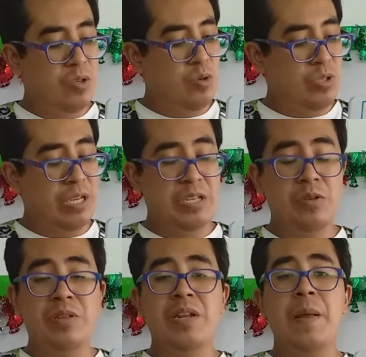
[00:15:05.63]
Si ustedes
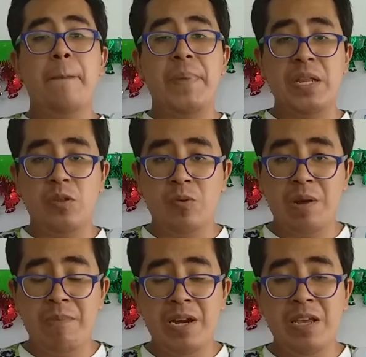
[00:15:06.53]
no tienen
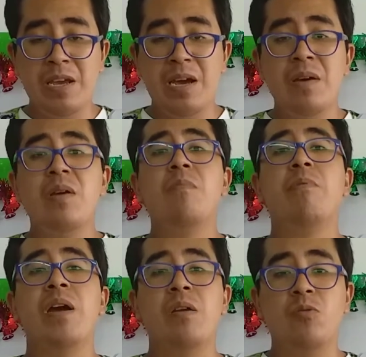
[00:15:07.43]
pintura amarilla,
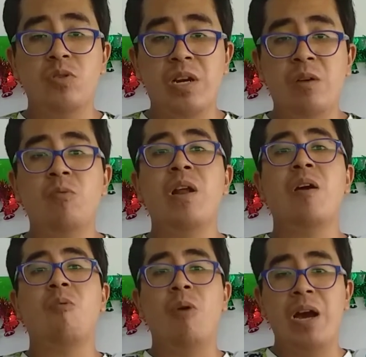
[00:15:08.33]
pueden usar
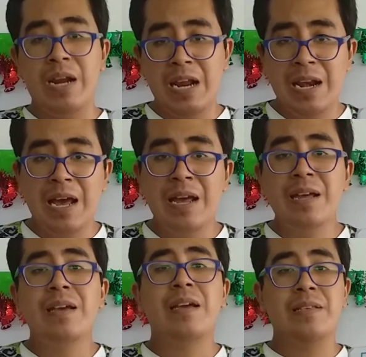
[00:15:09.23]
una
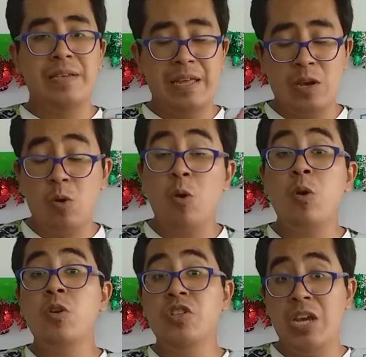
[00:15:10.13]
acuarela que sea de
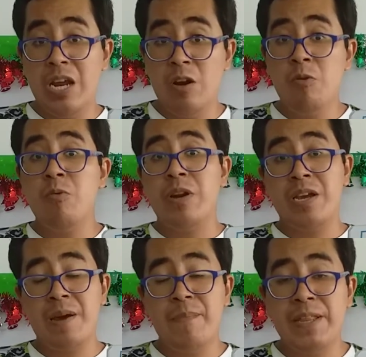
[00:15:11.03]
color hielo
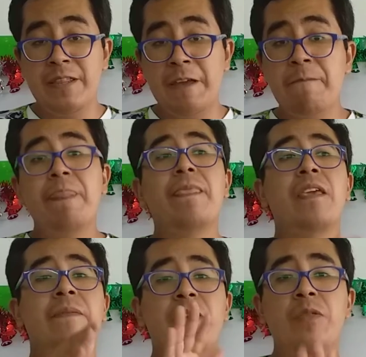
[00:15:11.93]
únicamente.
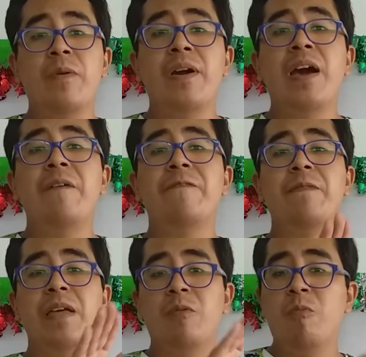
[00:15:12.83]
If you don't
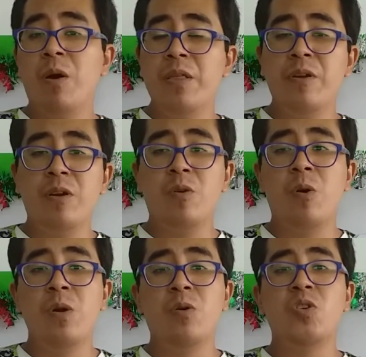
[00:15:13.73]
have
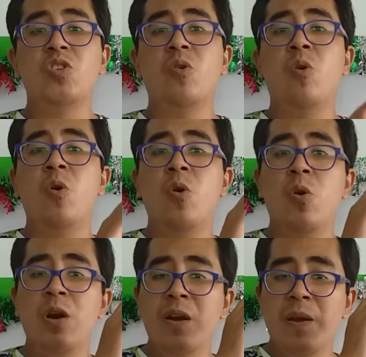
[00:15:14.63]
watercolors
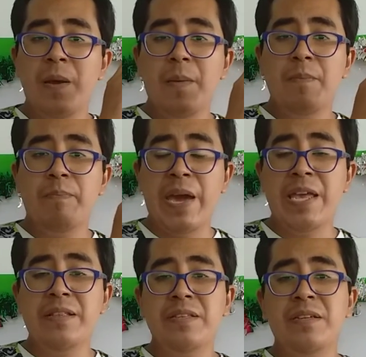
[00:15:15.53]
or
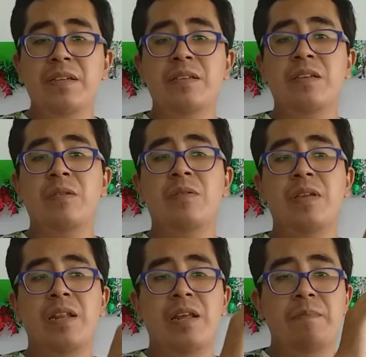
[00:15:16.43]
paint, si no
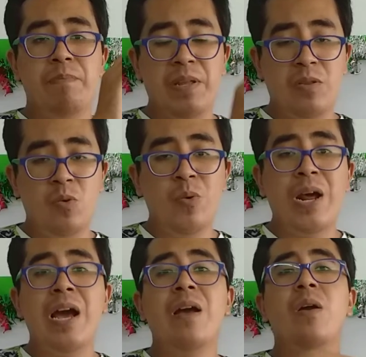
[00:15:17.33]
tienen
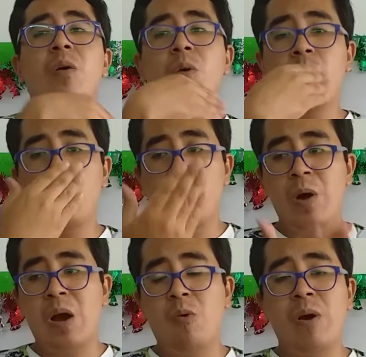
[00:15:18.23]
pintura
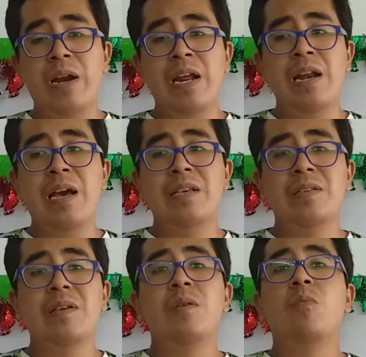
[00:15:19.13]
o
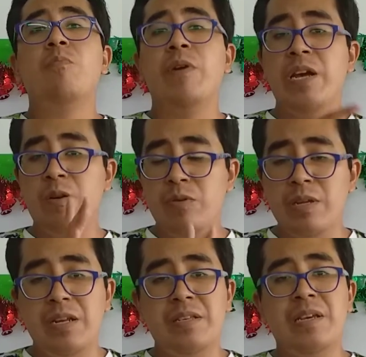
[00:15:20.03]
acuarelas, pueden
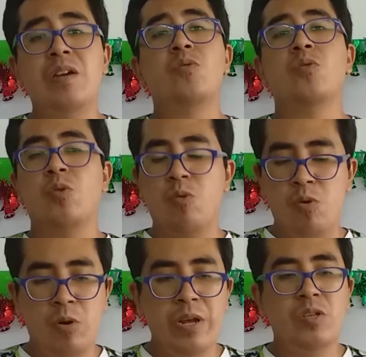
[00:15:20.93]
utilizar sus
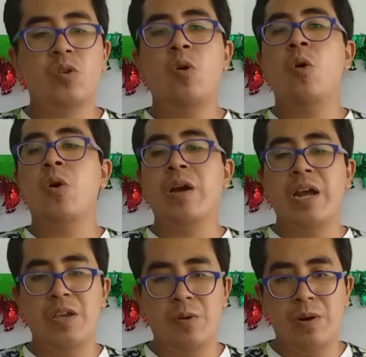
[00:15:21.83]
colores o
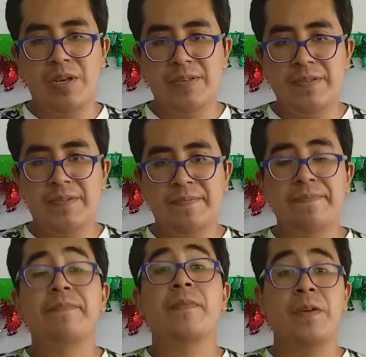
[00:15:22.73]
crayones.
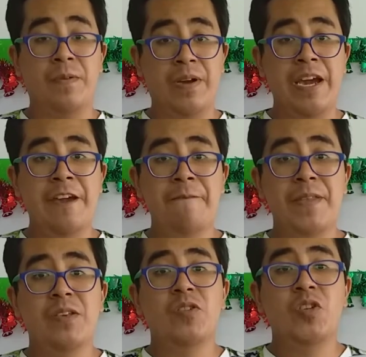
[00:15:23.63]

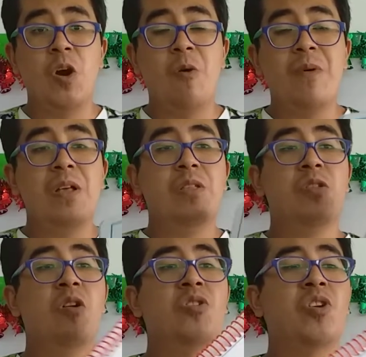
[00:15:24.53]
Okay? So,
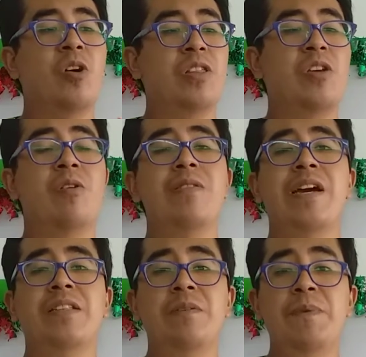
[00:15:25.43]
those are the only
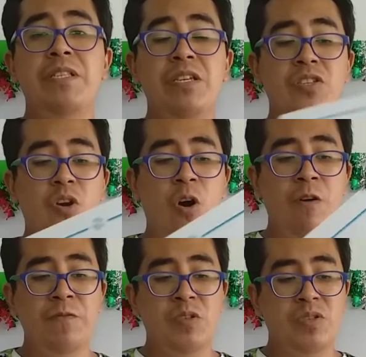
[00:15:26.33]
activities
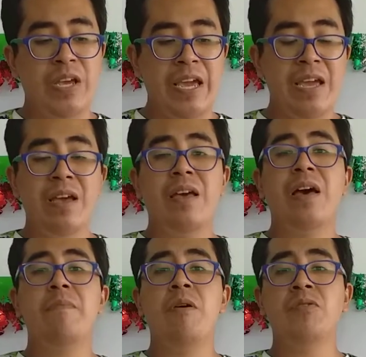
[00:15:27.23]
of today.
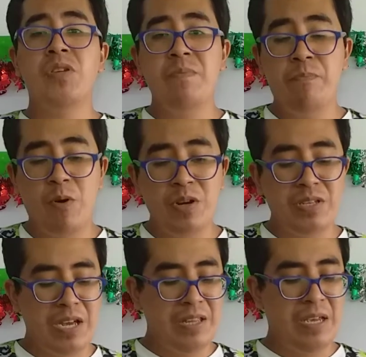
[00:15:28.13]
And most
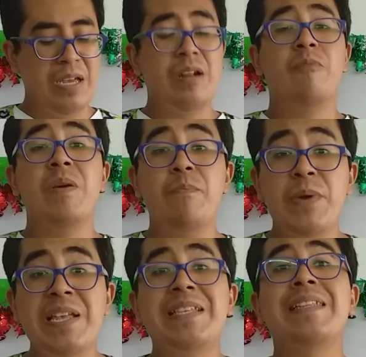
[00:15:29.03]
important,
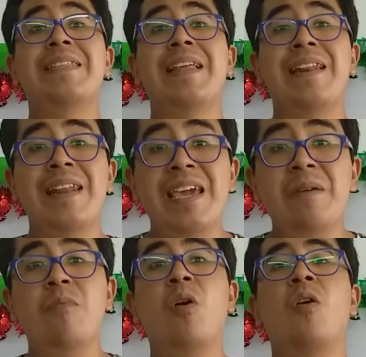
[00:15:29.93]
repeat the
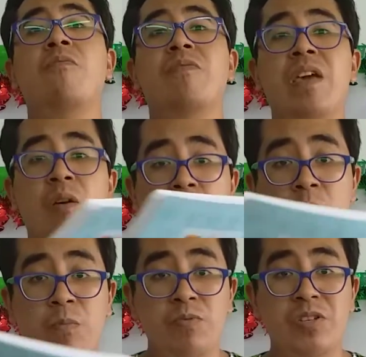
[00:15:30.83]
name of the
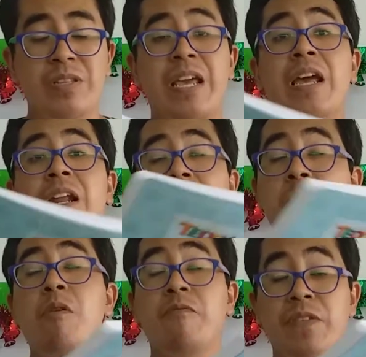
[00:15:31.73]
object, the
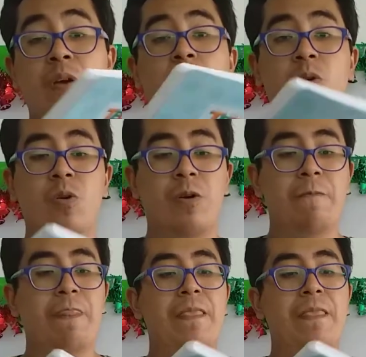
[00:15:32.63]
name of the color.